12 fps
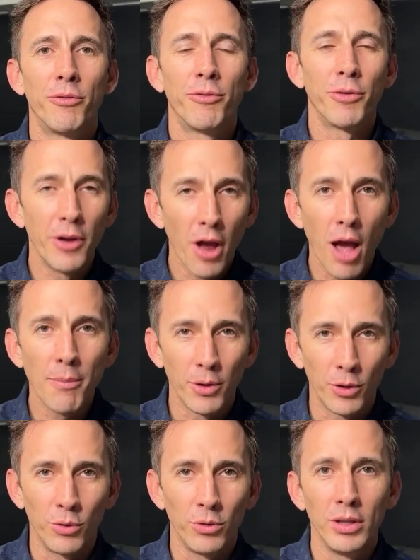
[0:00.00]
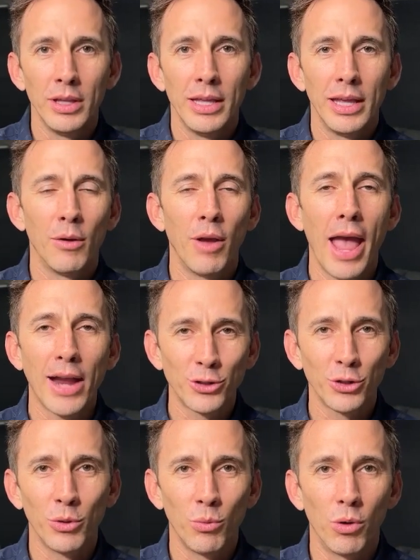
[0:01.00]
phenomenal. It
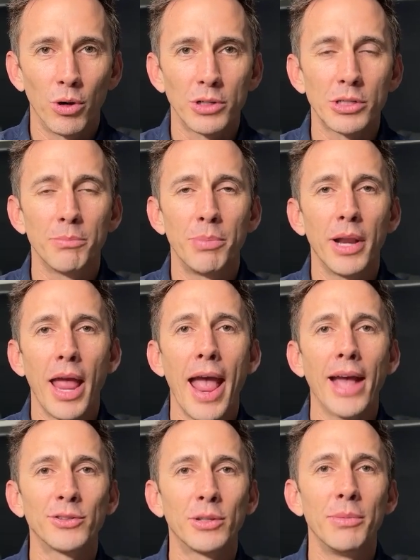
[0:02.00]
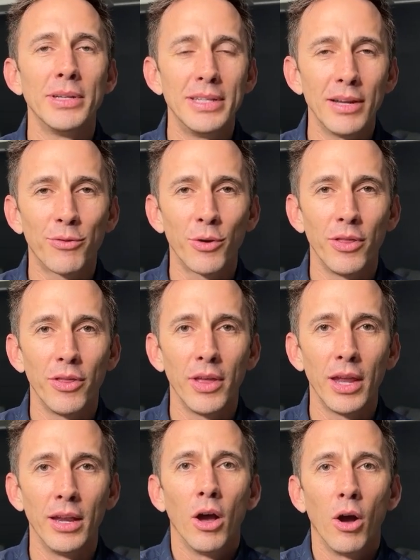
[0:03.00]
actually works, but it has to be different
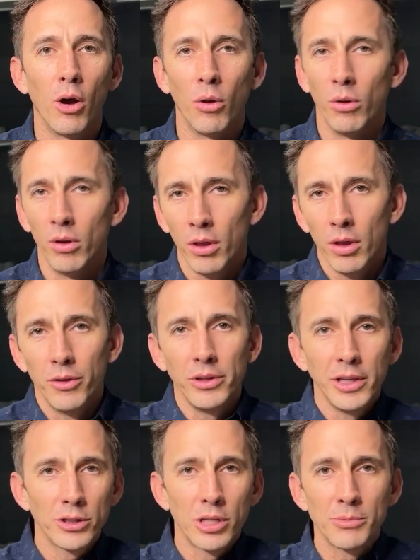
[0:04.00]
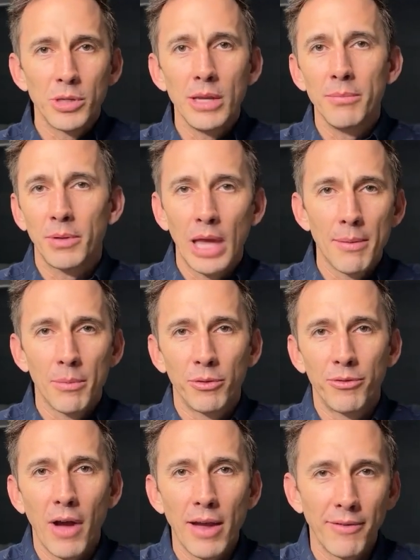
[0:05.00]
than, oh, the leadership team came up
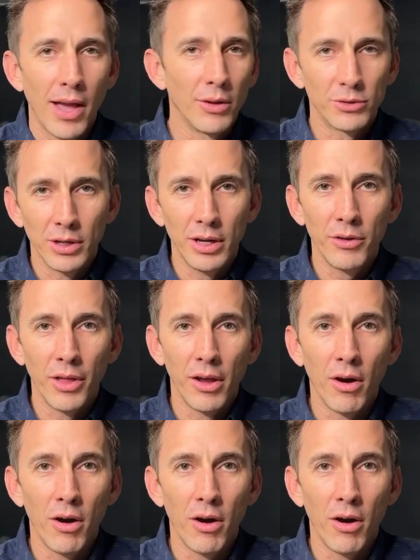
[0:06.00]
with 5 values and here they